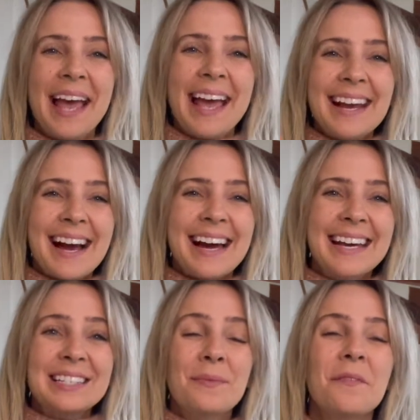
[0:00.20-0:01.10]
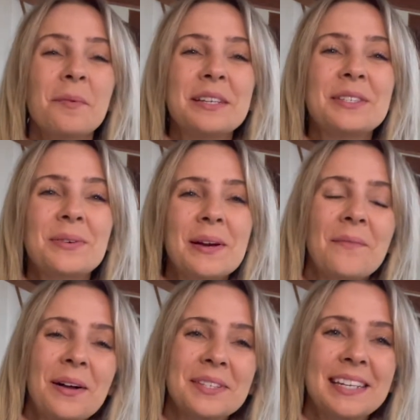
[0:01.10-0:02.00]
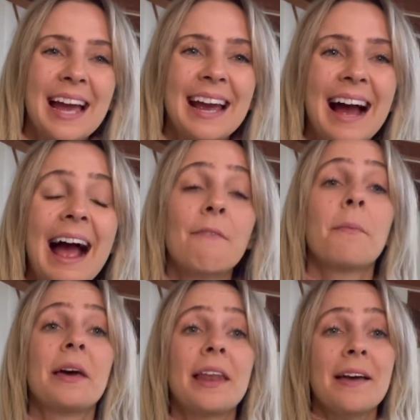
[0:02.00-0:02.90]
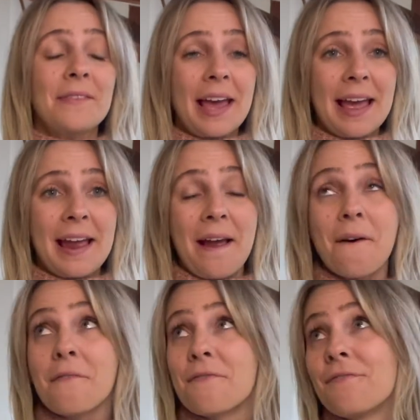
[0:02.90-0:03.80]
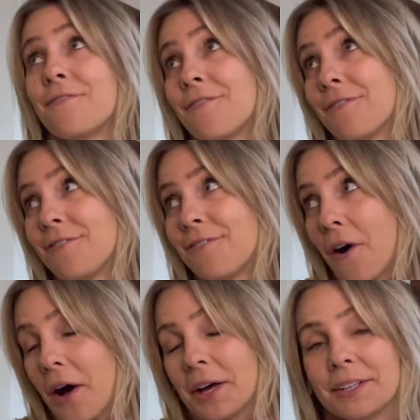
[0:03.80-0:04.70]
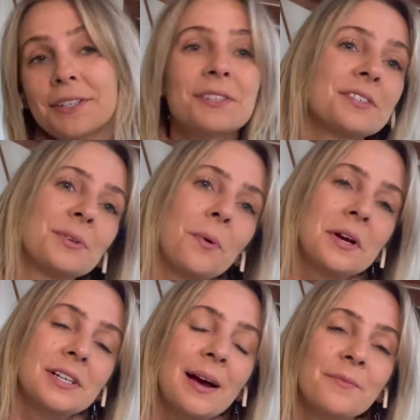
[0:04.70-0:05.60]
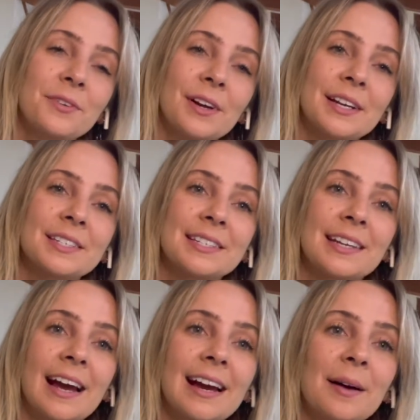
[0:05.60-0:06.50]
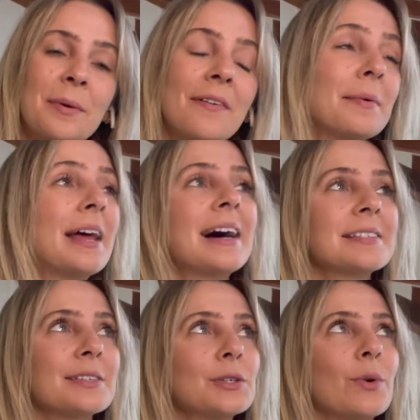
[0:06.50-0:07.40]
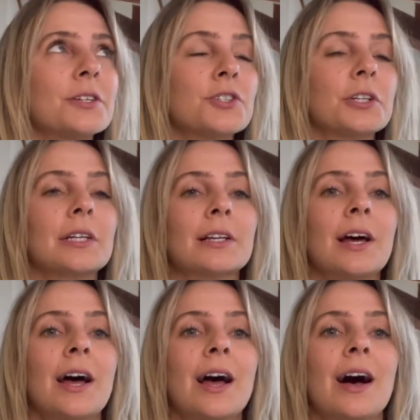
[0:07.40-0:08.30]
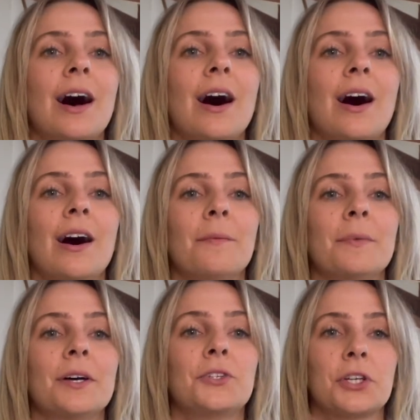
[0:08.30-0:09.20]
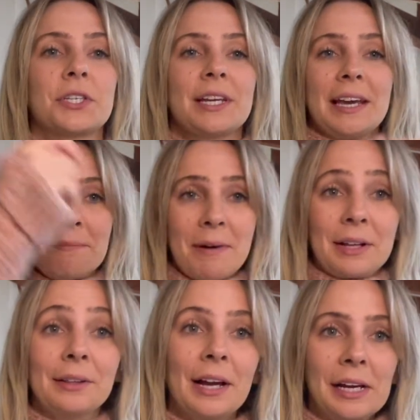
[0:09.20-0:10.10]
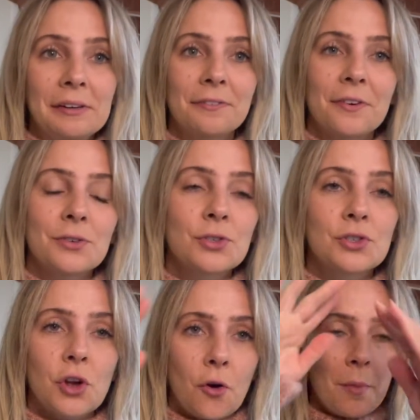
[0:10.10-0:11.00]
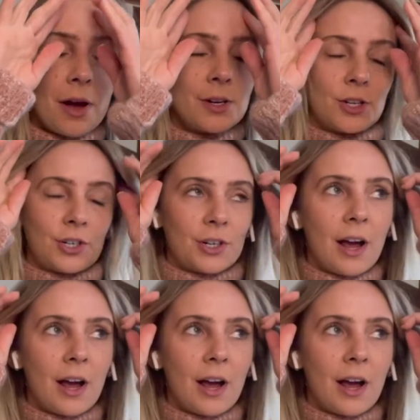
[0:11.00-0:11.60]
Hey guys, hope everybody's doing well today. I have a bit of a fun story time for you guys today. I'm having to ask this question just in my life so much.